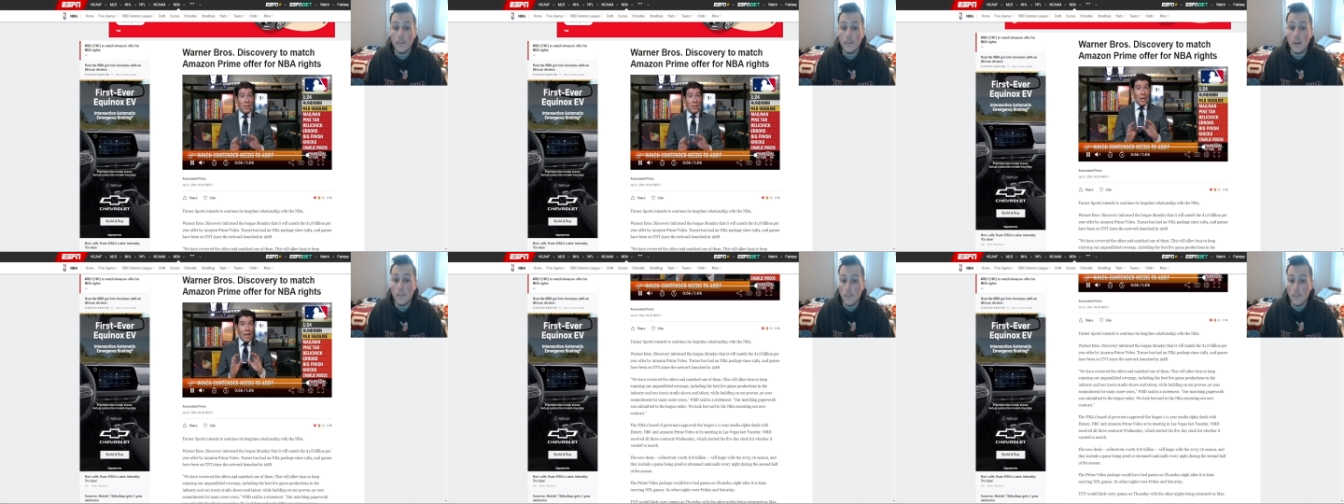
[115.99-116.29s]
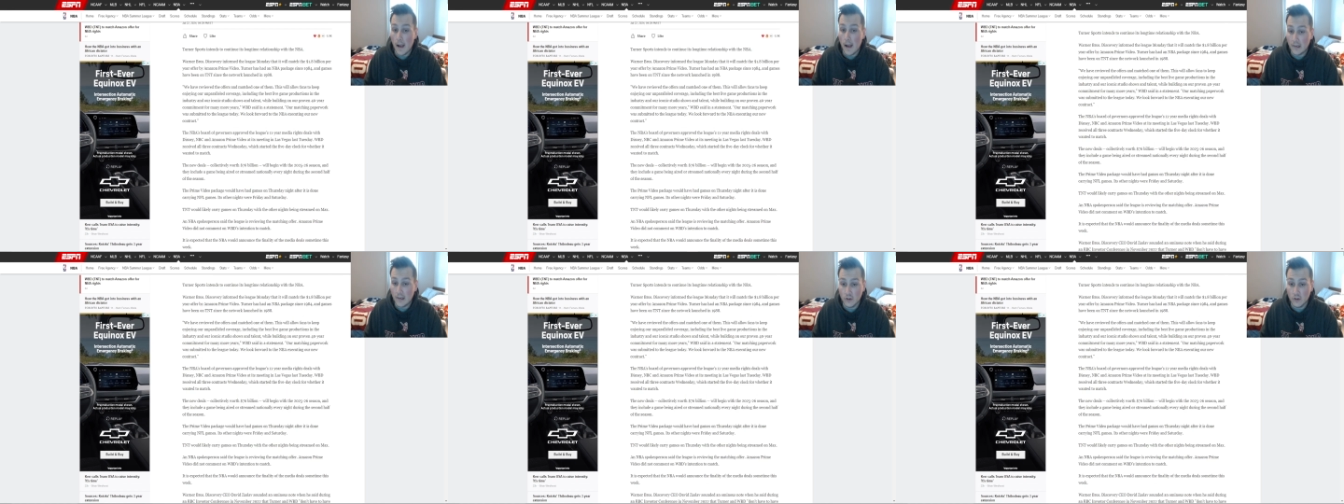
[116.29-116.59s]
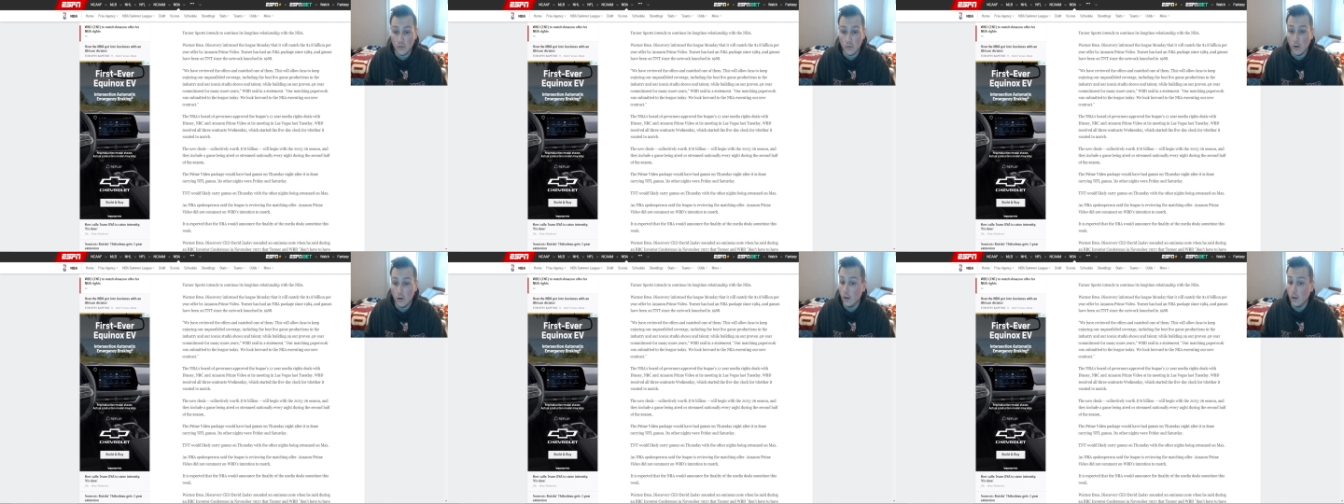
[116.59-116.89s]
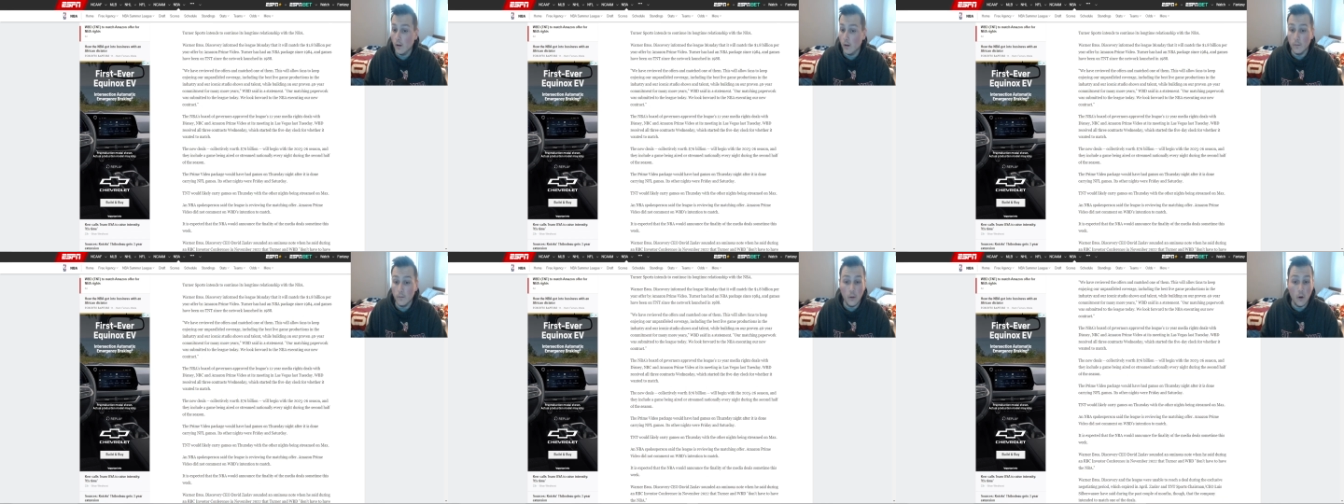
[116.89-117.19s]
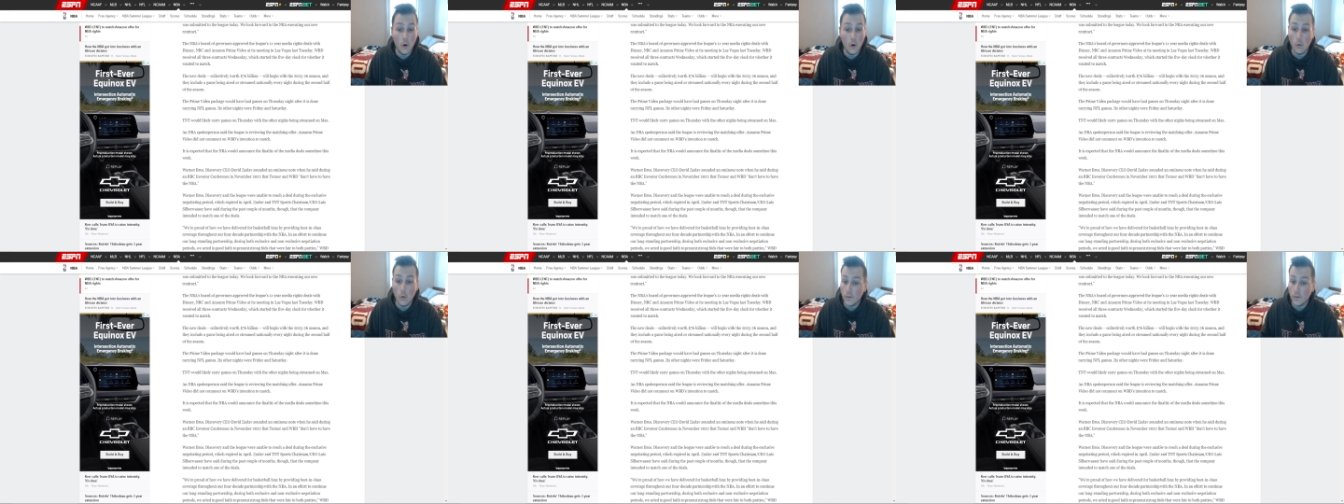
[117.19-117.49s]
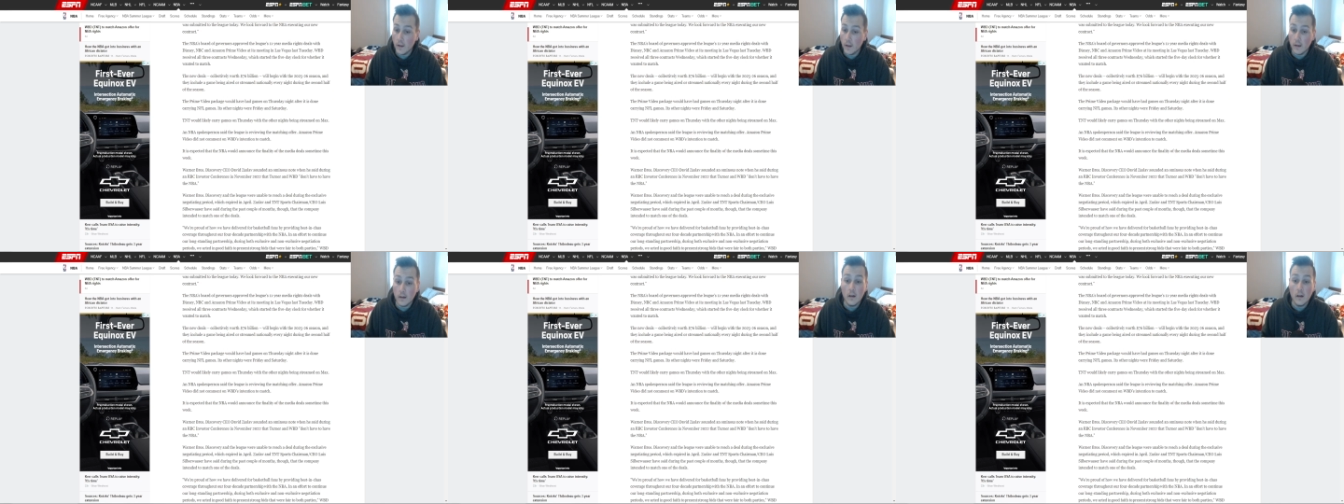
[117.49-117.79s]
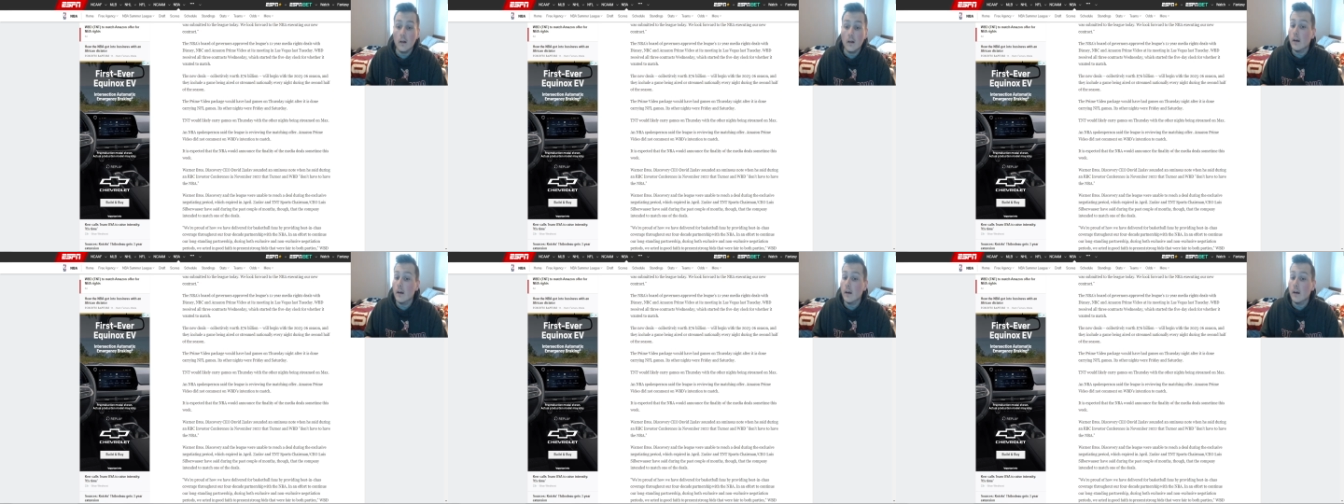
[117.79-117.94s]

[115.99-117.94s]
They matched the, uh, the whole thing.